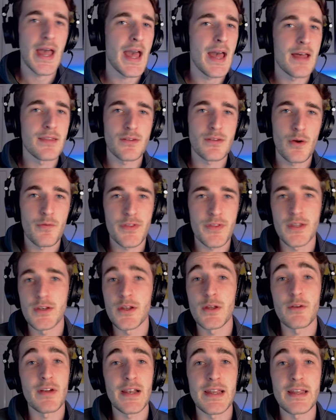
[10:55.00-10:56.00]
ahead of the
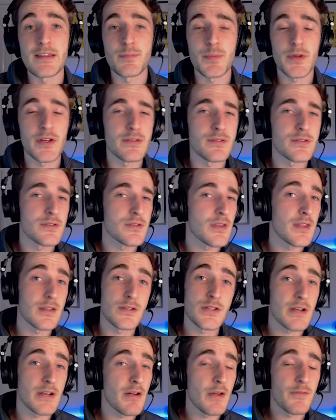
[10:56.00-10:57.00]
new release because the
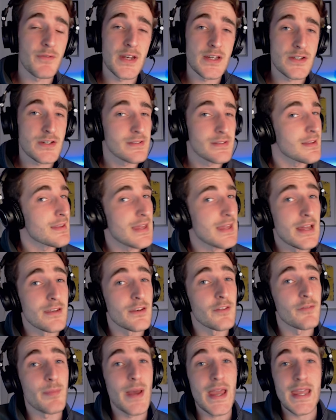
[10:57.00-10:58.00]
Giro finishes at the
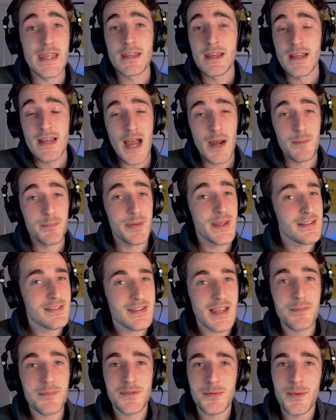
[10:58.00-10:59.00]
end of May and
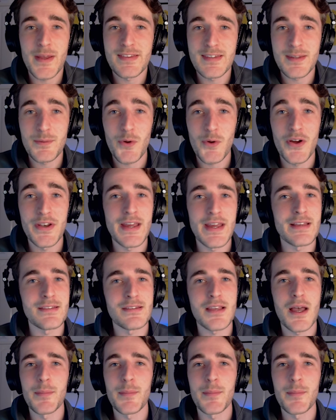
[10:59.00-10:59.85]
PCM21 is